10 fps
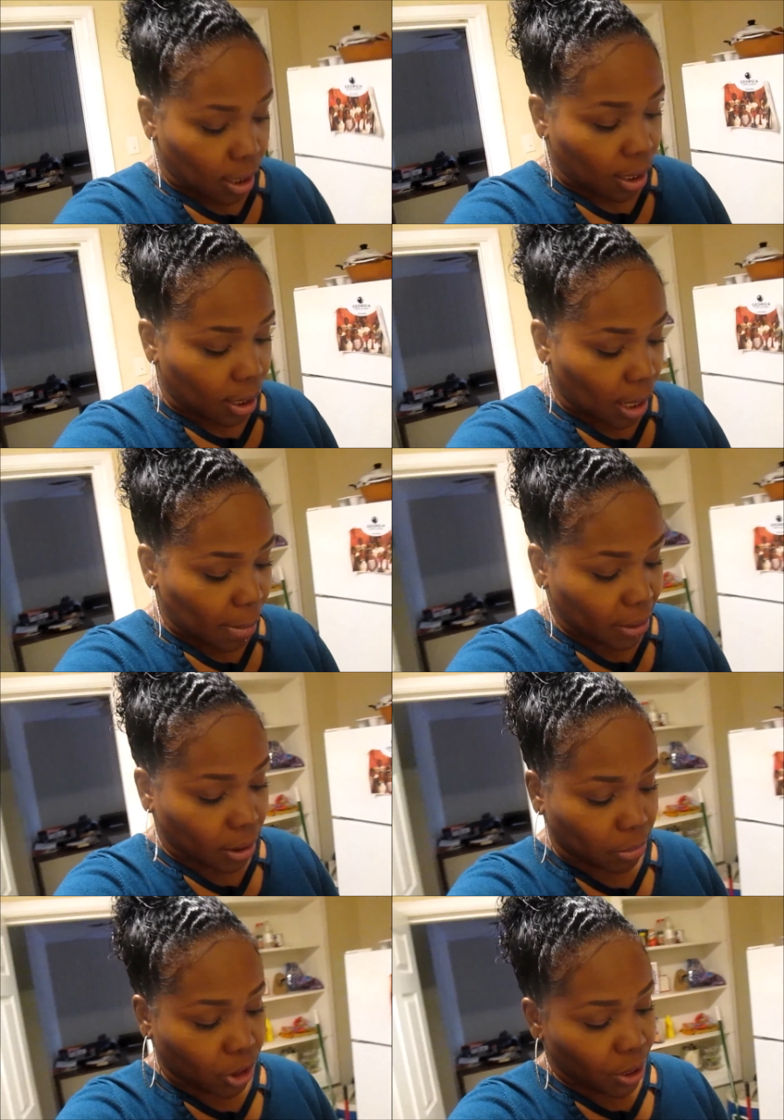And I bought
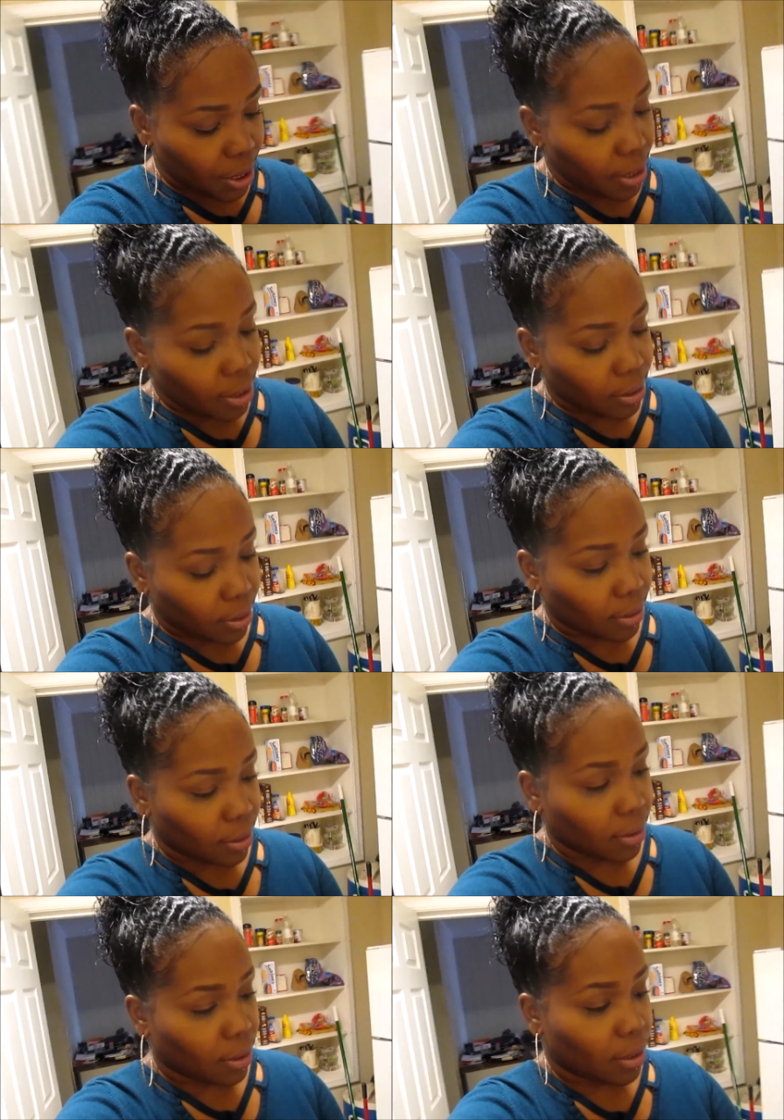some cheese
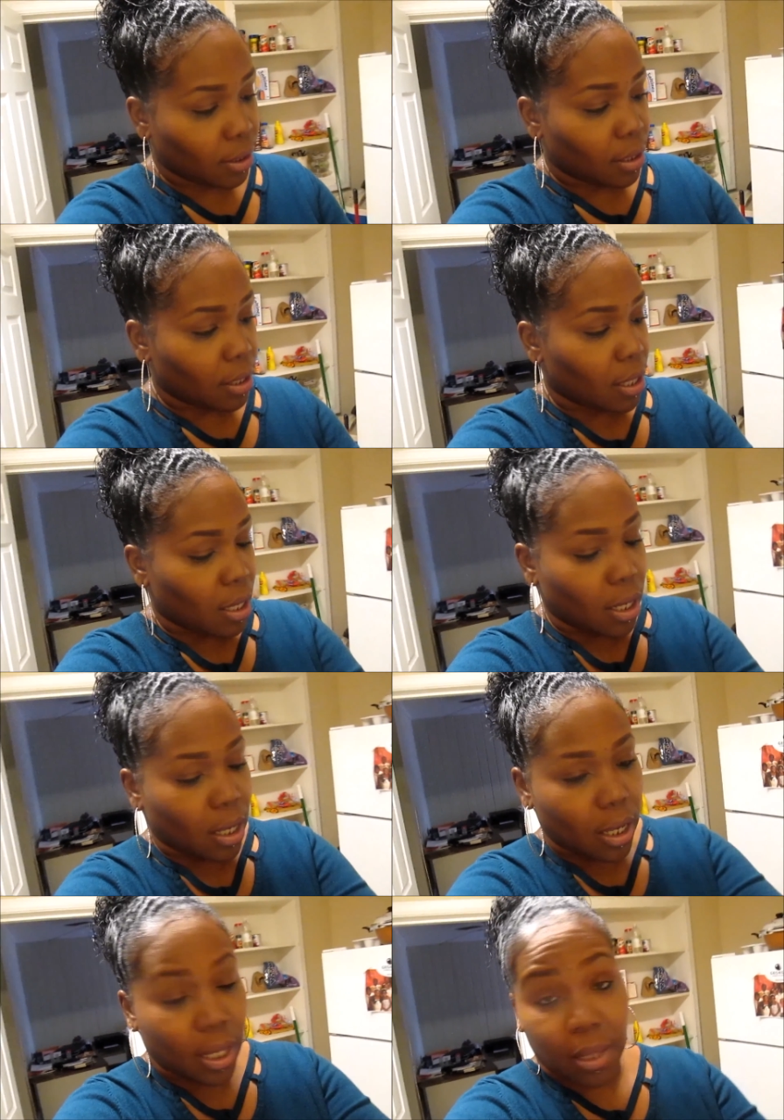
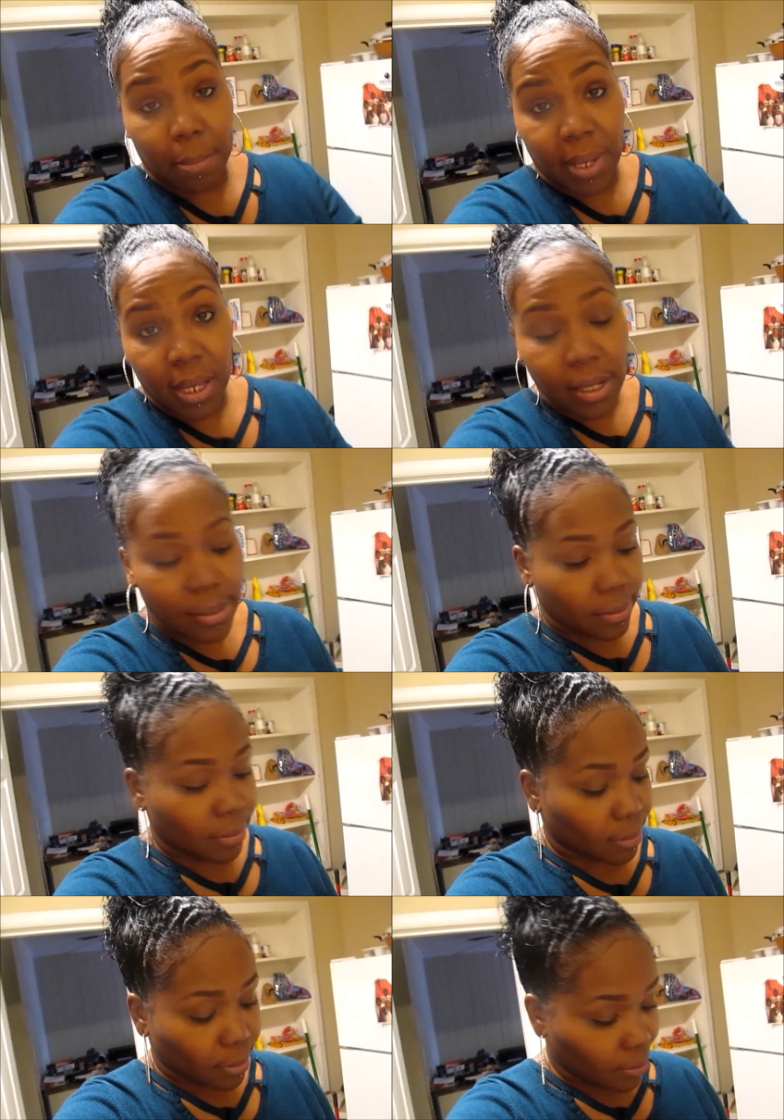and the meat.
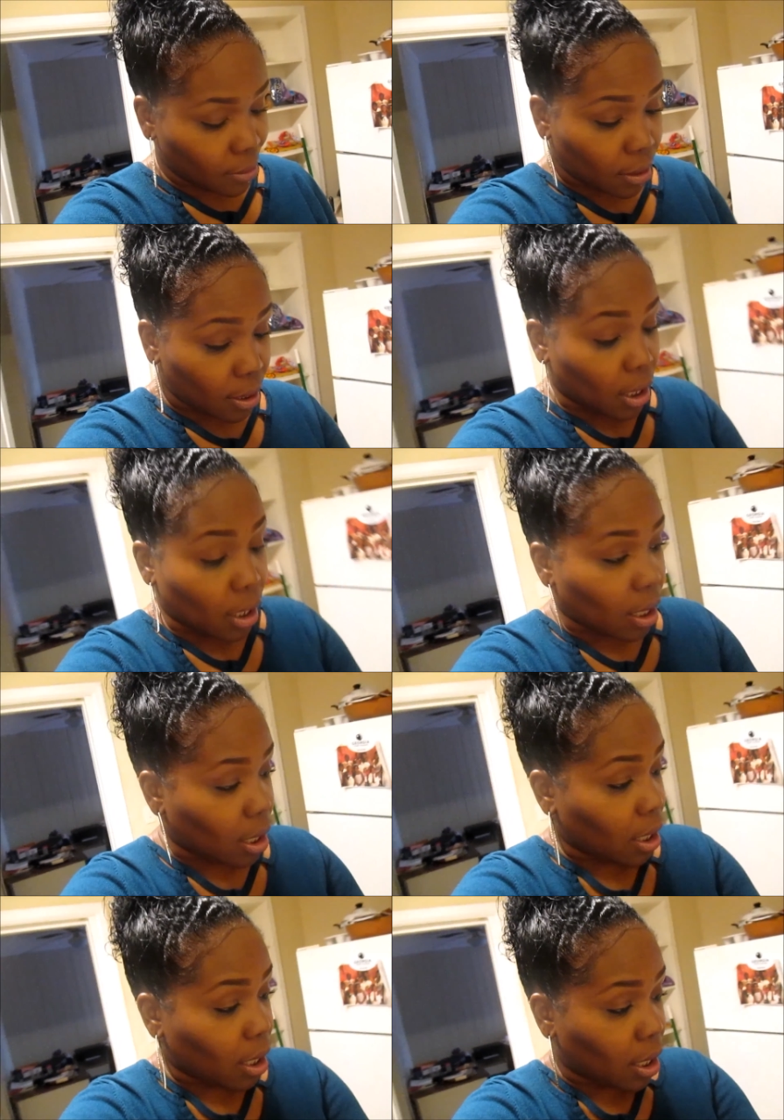
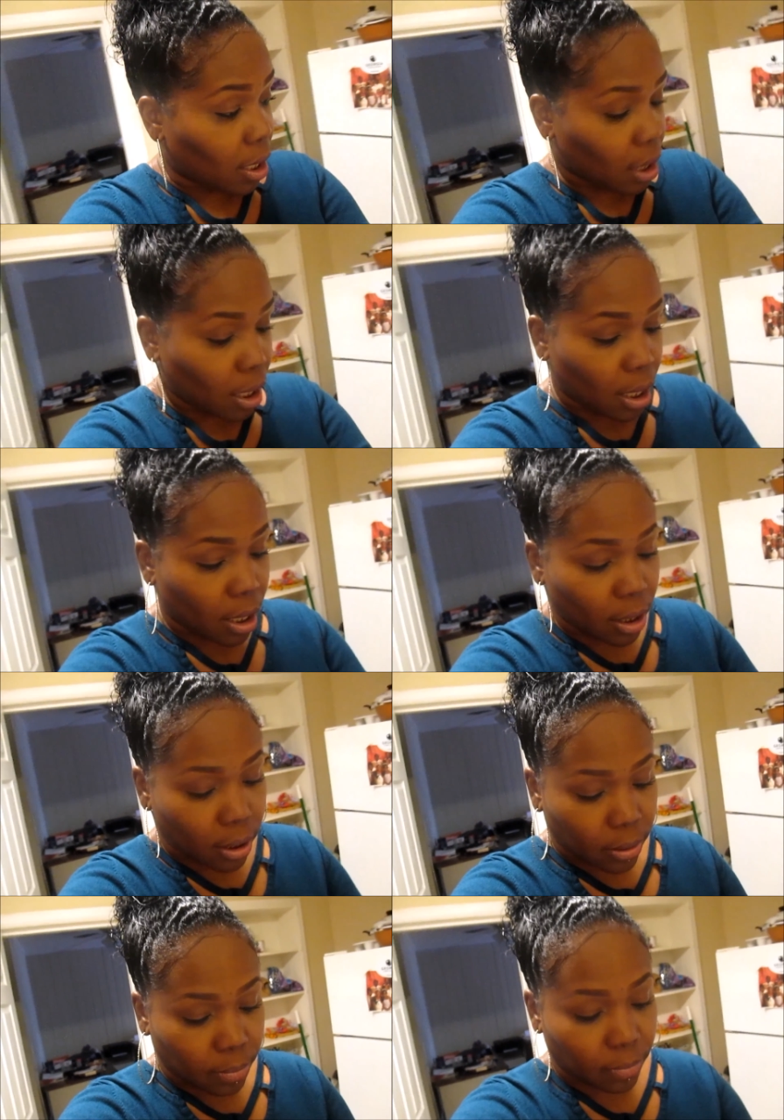And
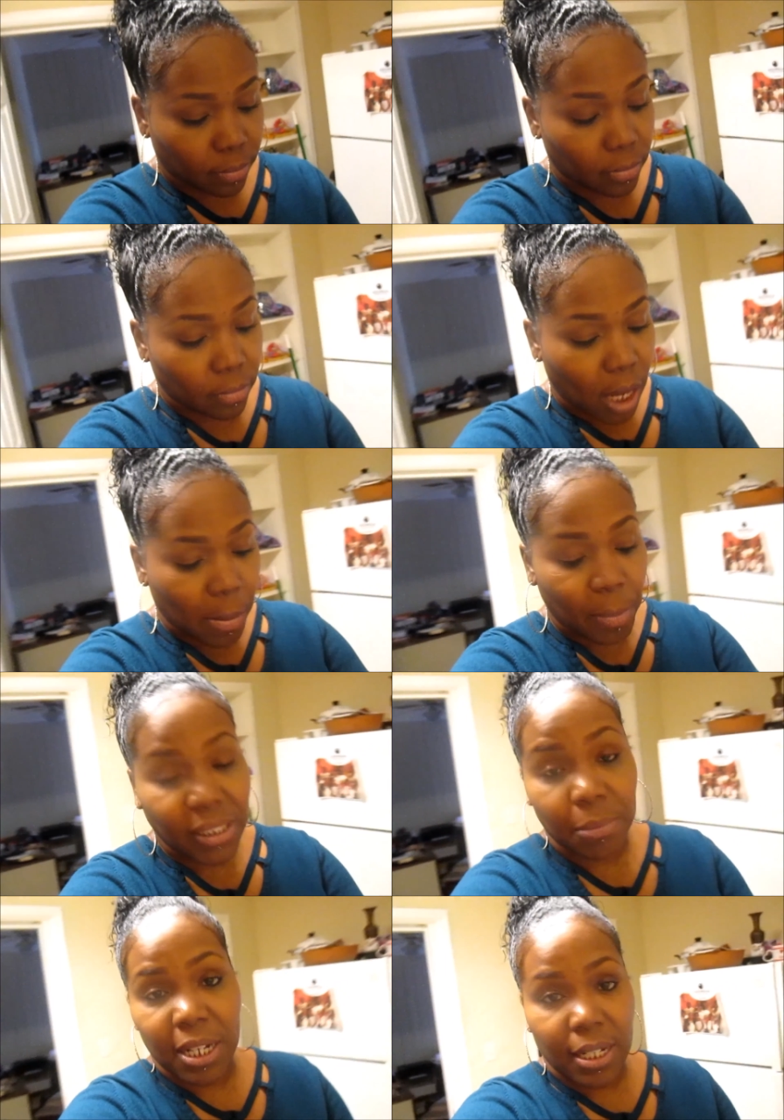um, I'm going to put
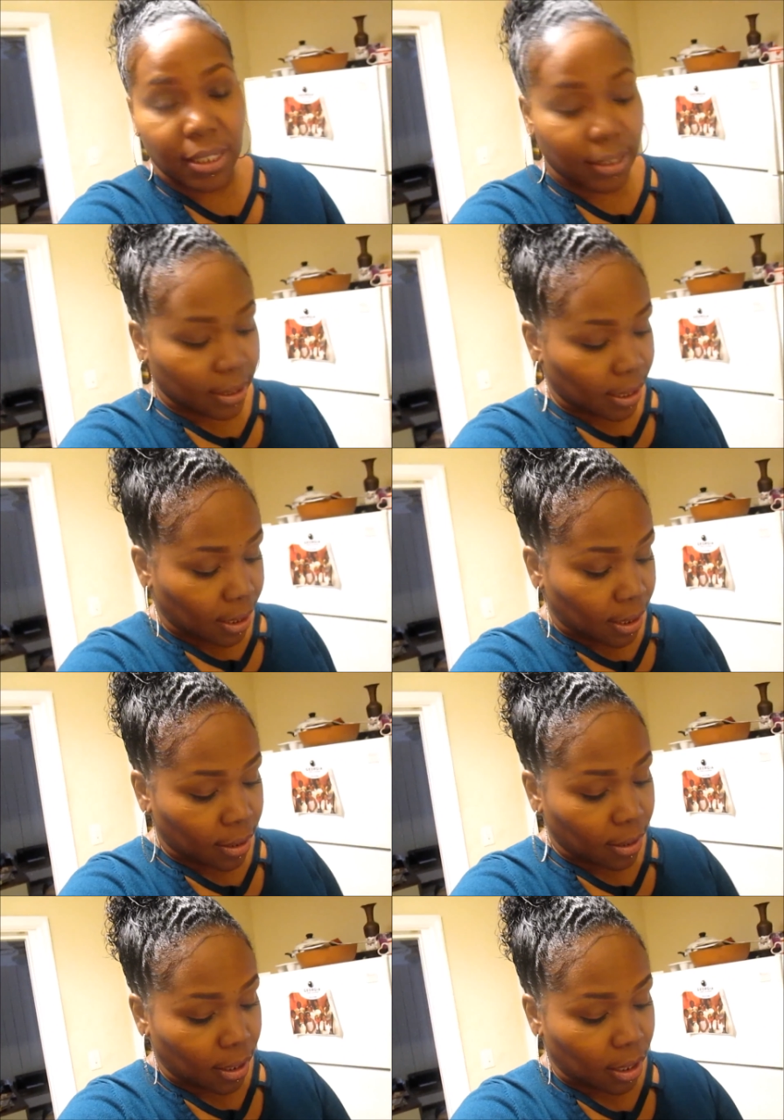some onions in it.
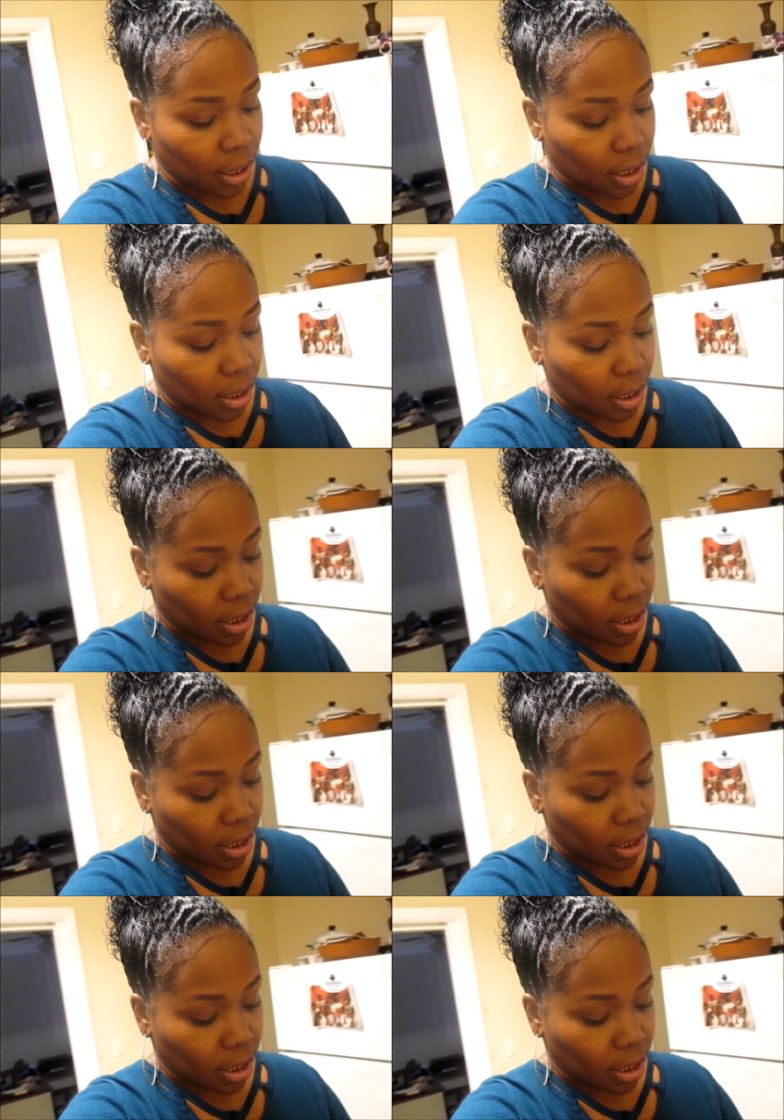And